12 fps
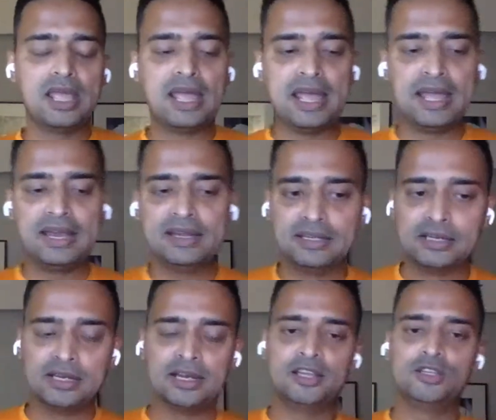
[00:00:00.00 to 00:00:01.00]
And
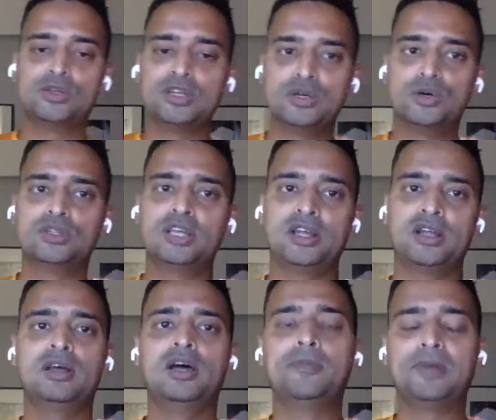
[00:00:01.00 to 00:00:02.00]
you can go
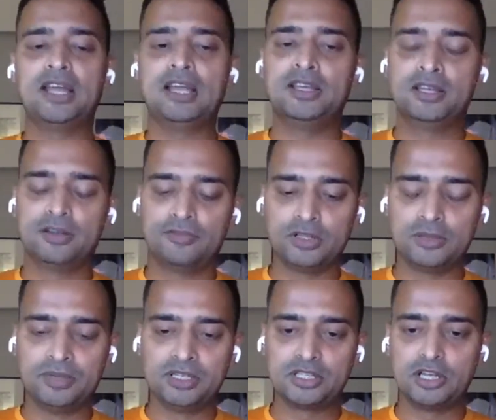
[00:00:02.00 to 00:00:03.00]
there, apply for the
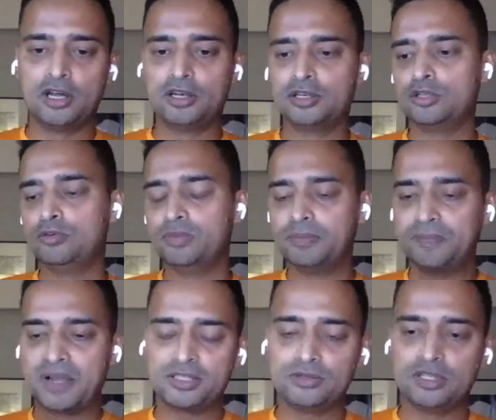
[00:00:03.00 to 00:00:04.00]
BizThon. You'll be
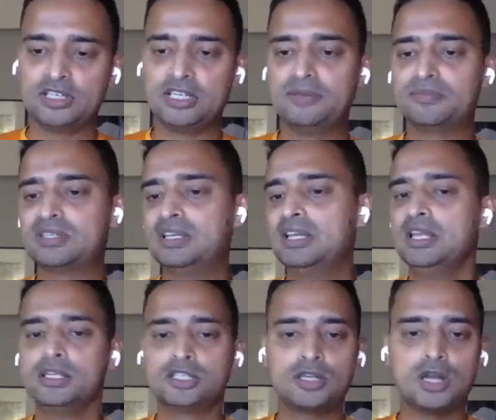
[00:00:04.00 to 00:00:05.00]
passed to the teams,
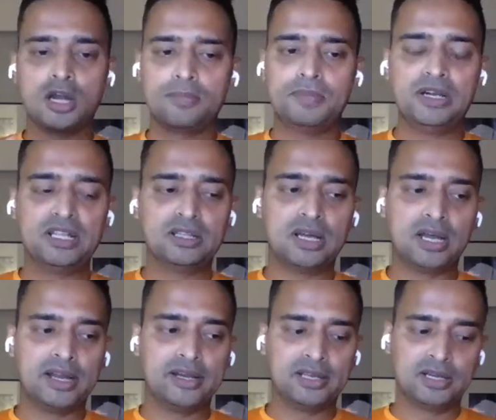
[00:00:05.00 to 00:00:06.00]
start building the
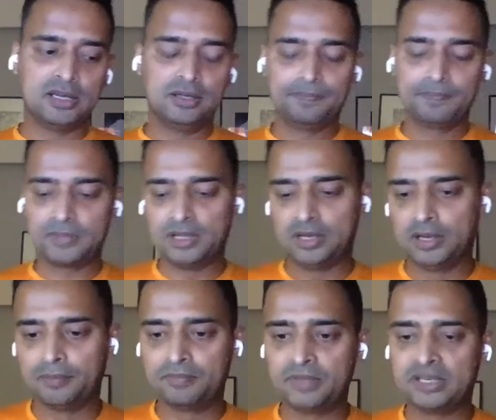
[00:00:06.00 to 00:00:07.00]
idea.
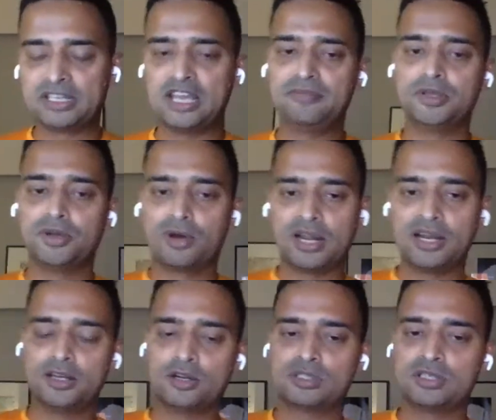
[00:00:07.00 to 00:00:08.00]
It can be your idea or